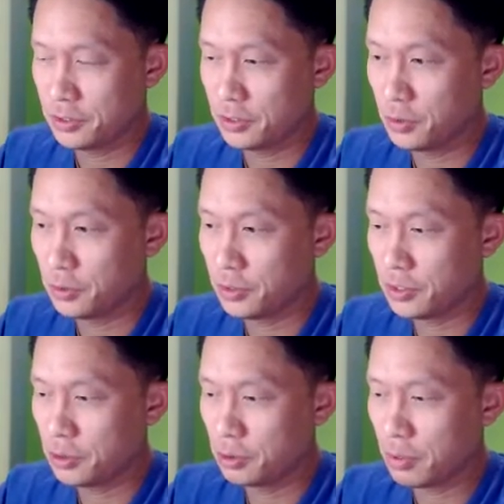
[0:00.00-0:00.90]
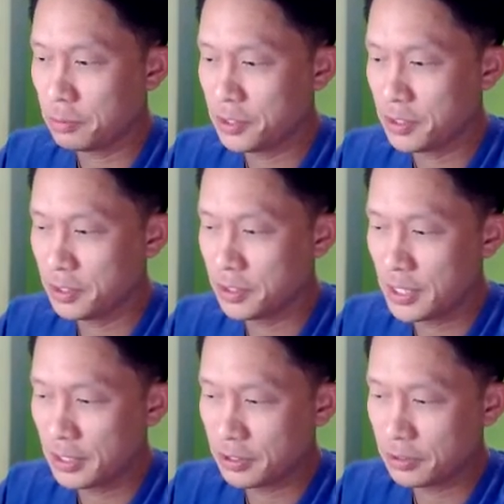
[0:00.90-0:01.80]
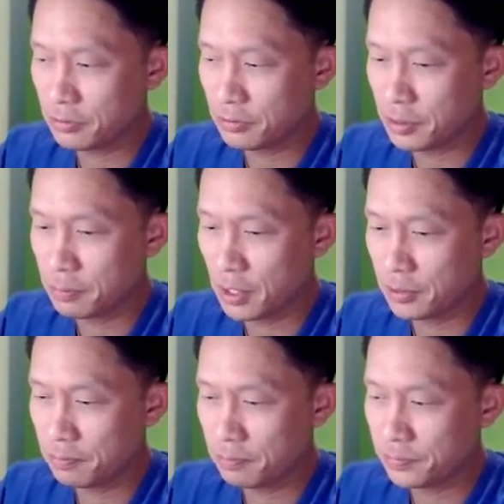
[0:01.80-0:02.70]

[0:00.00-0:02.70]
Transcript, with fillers: The only thing you'll probably see is down here at the very bottom